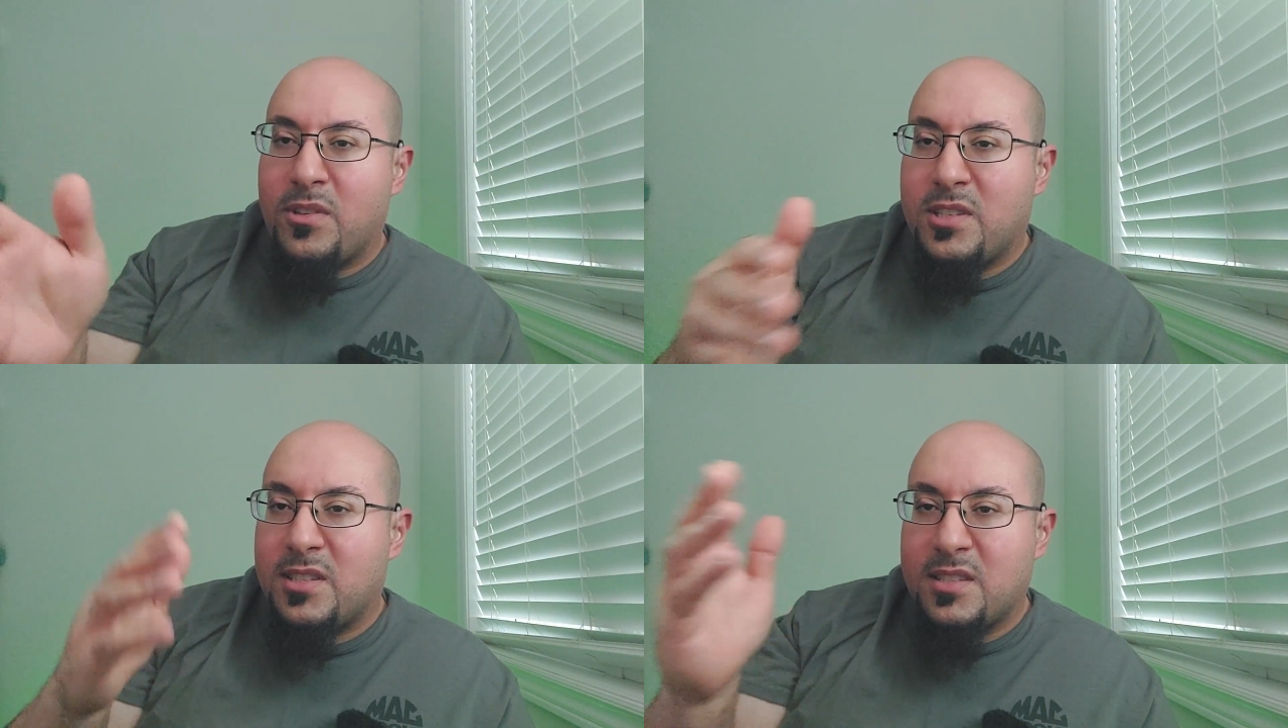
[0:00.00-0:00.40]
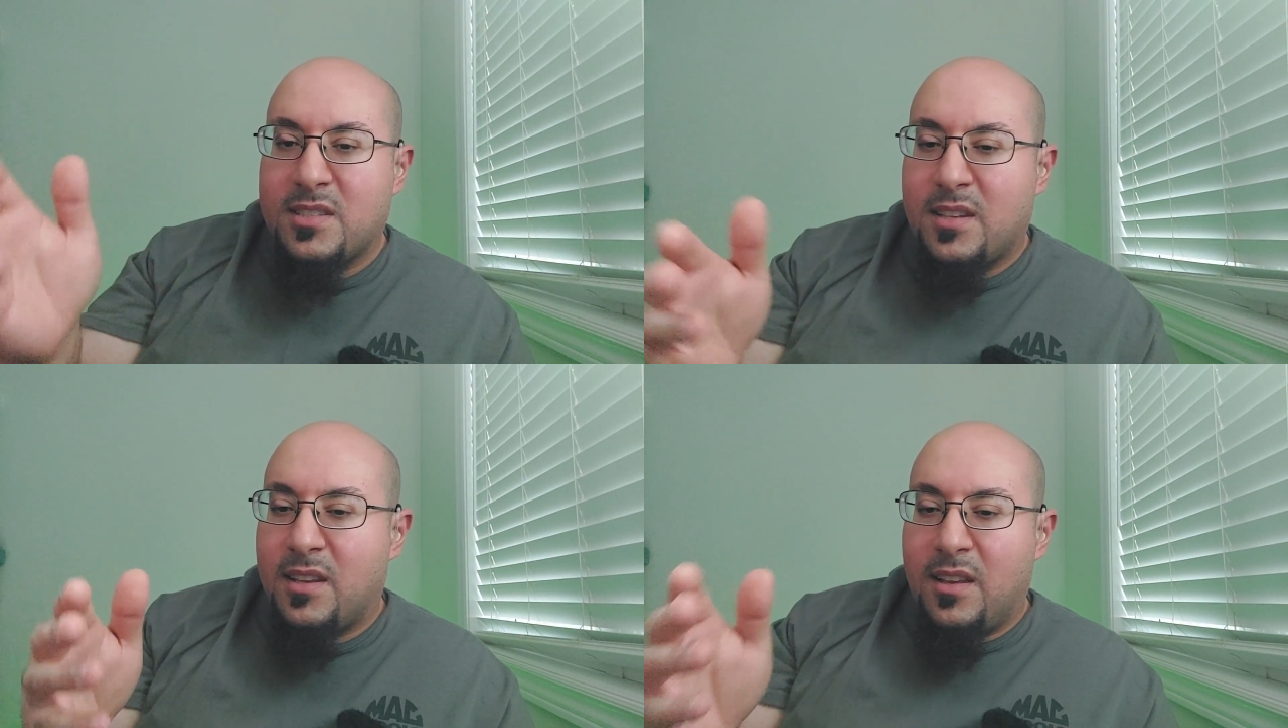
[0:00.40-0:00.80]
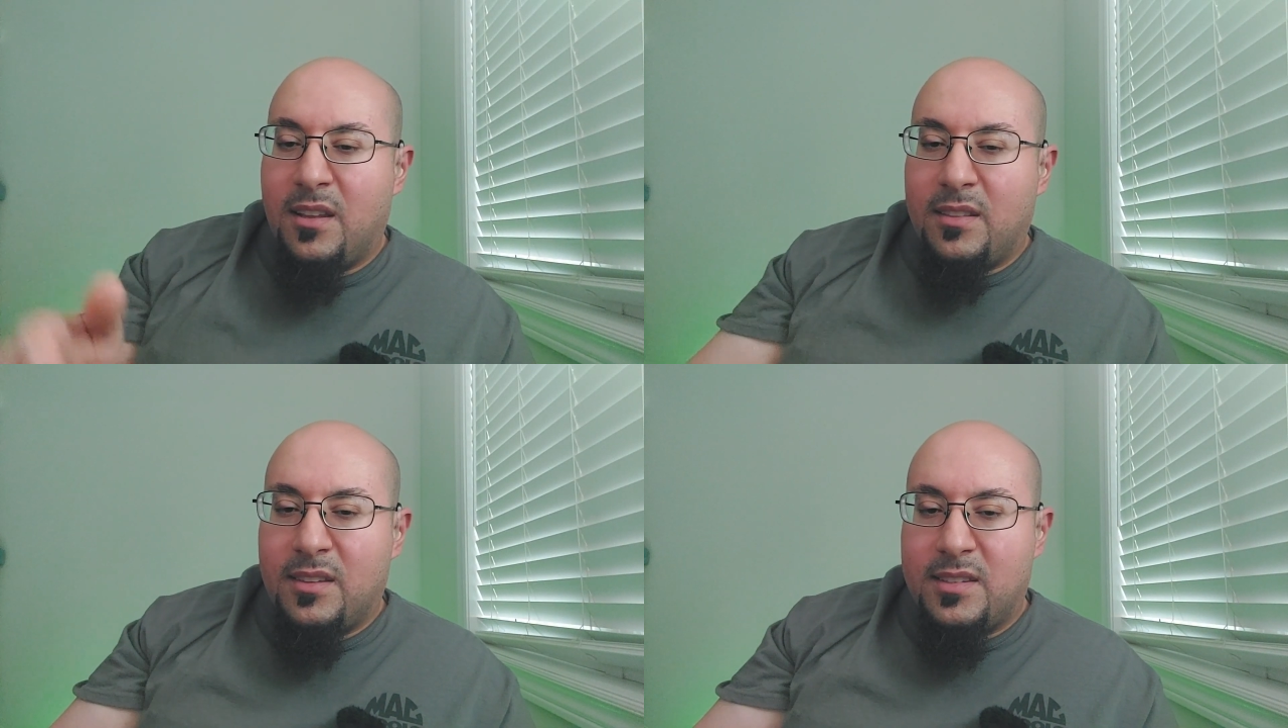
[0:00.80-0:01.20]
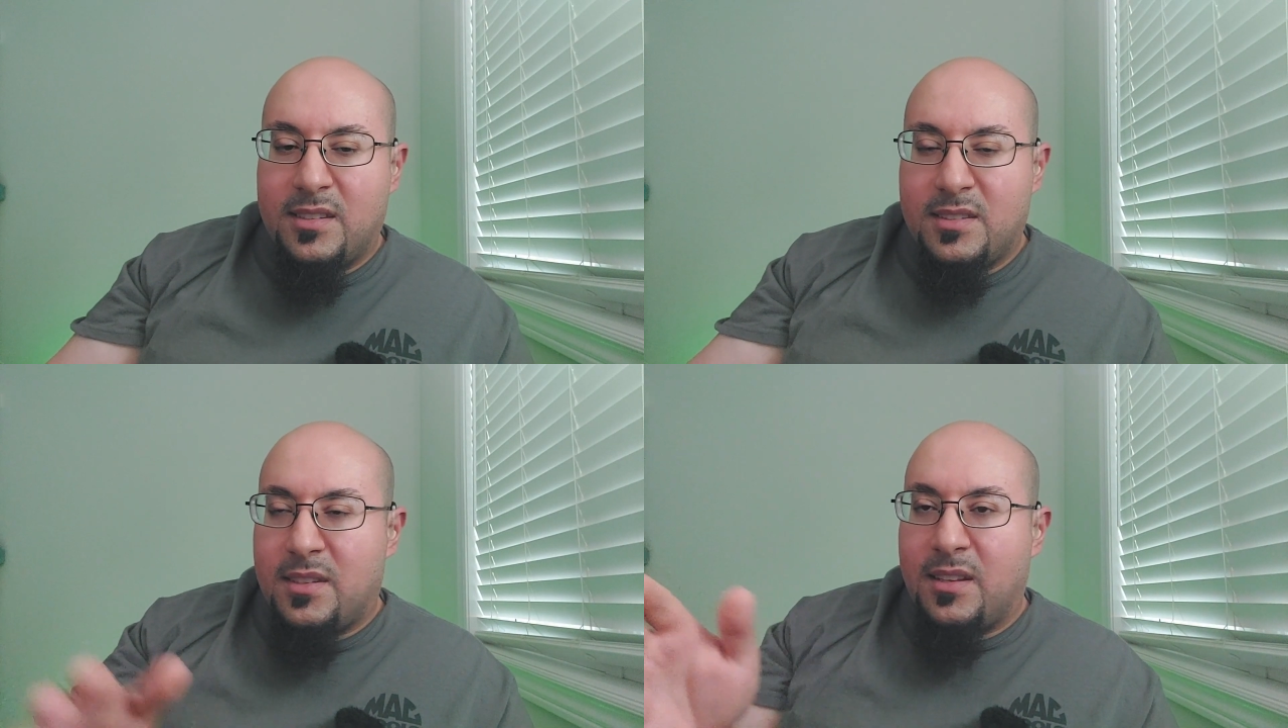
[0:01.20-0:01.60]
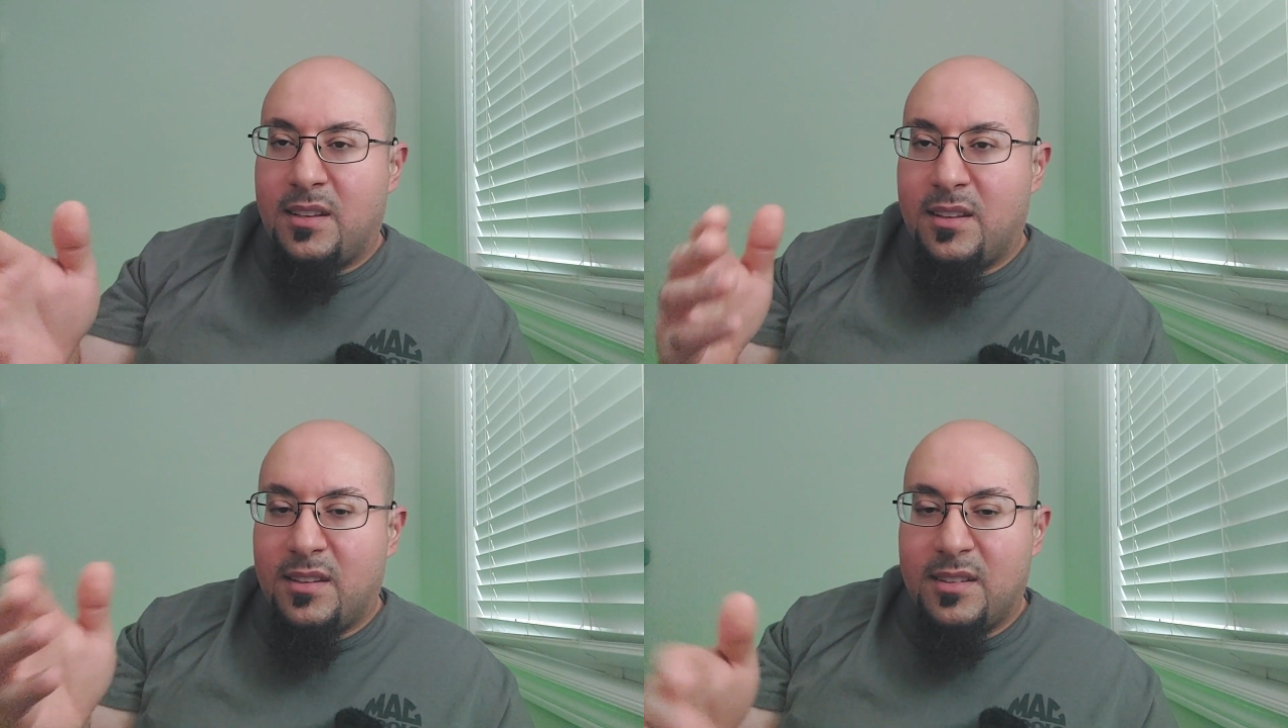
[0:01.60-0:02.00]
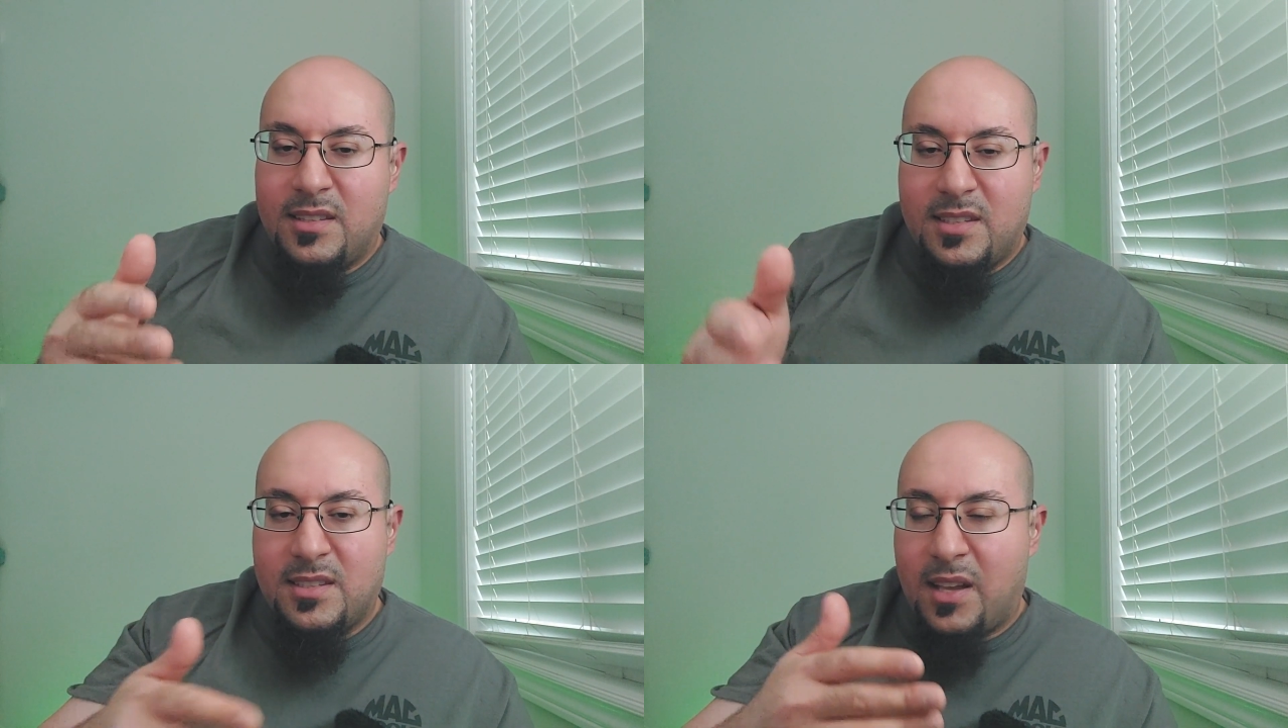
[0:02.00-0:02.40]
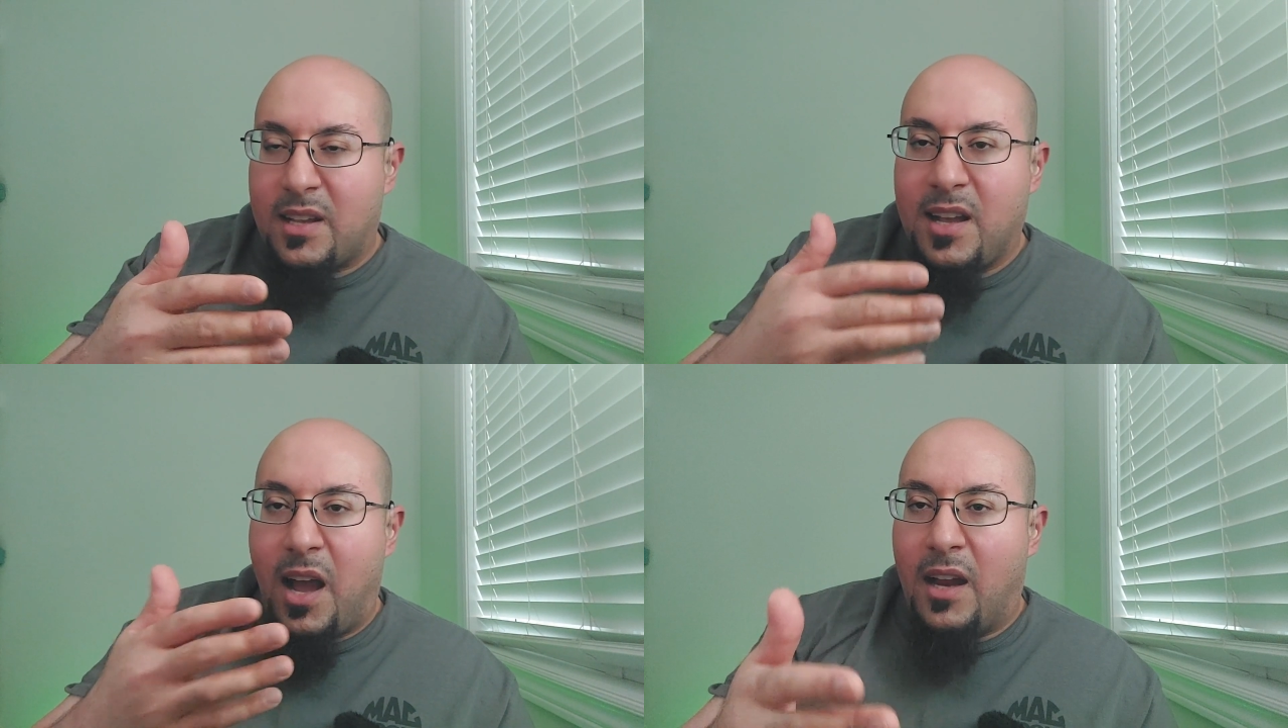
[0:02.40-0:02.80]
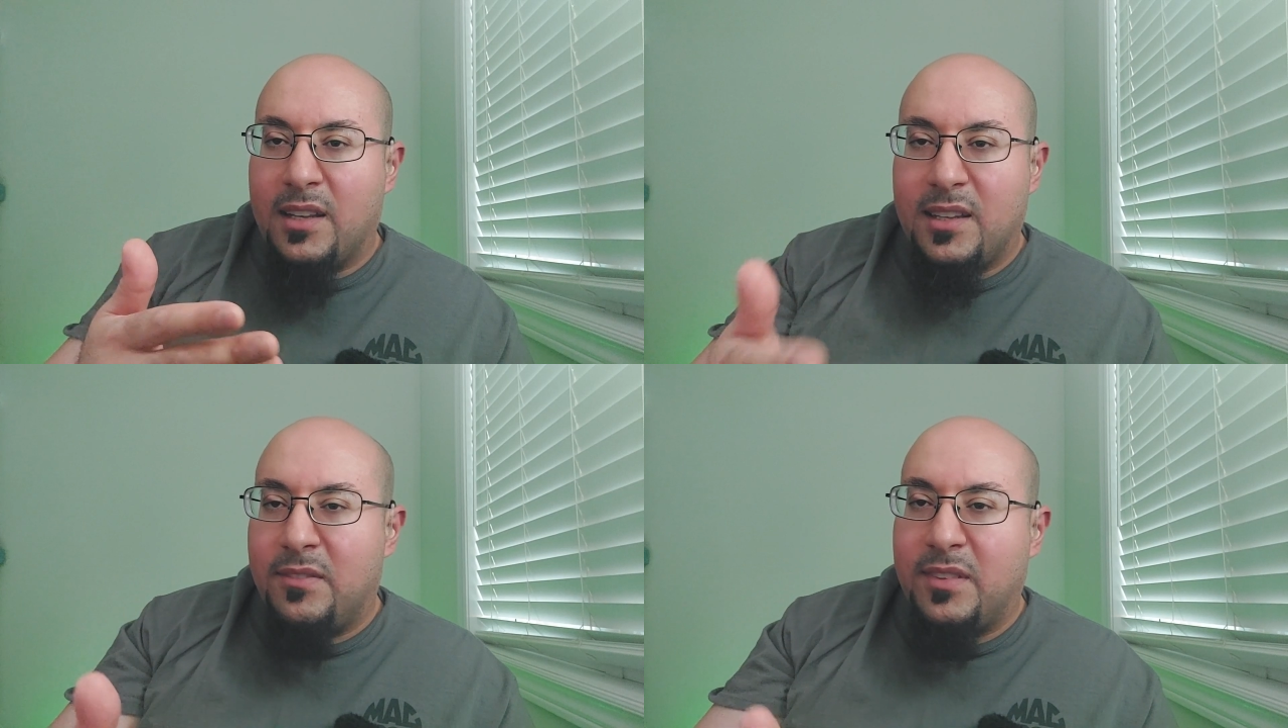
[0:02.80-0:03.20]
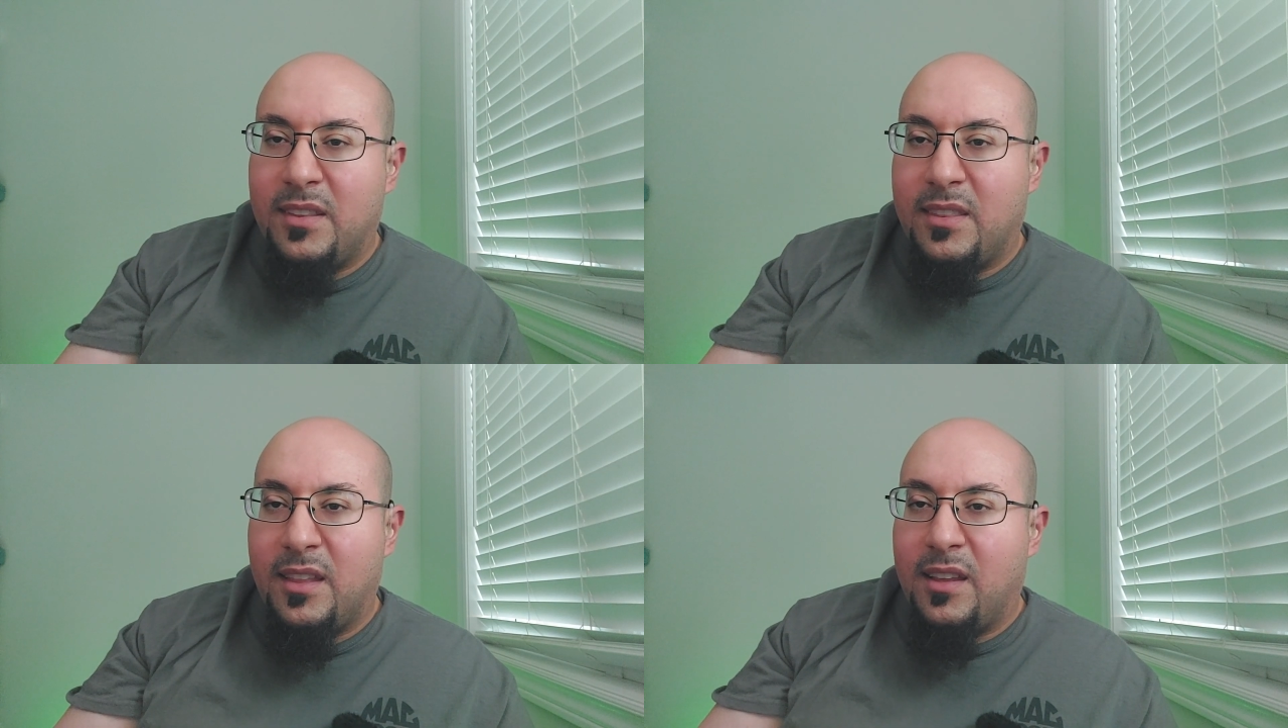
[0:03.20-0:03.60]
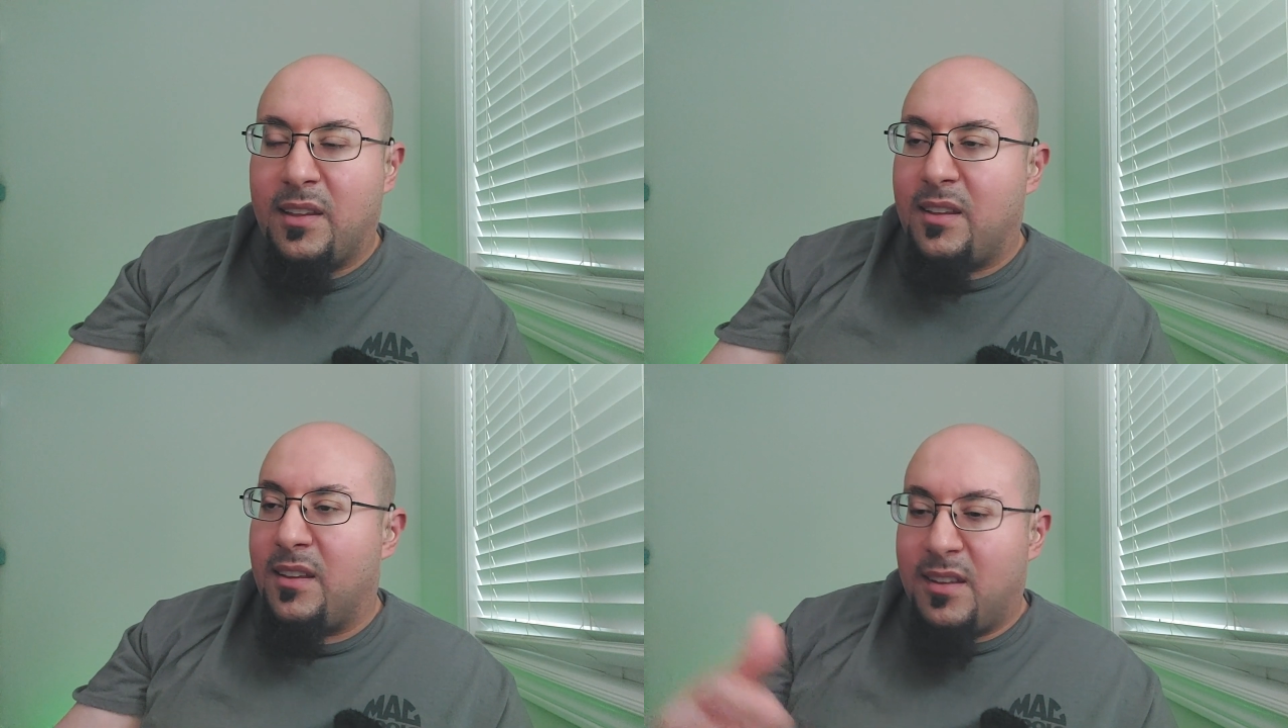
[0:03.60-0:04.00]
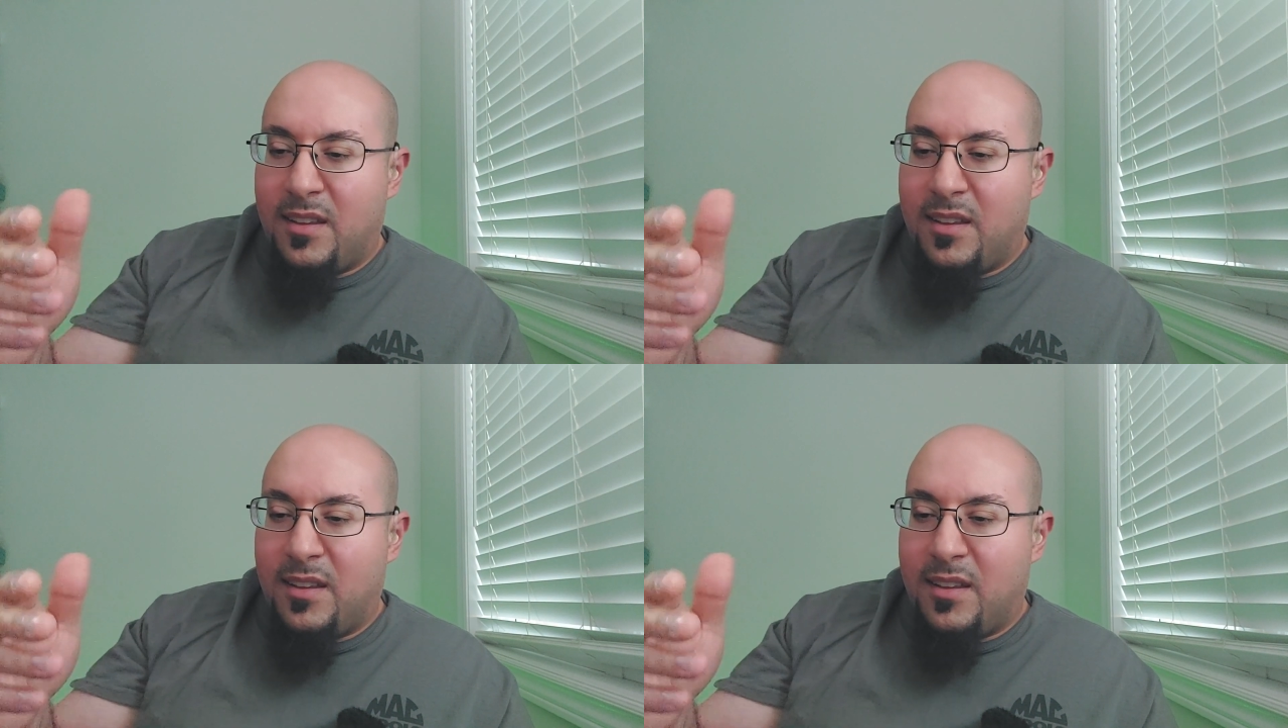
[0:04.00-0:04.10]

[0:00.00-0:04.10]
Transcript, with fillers: This is this is a this is a God-given thing.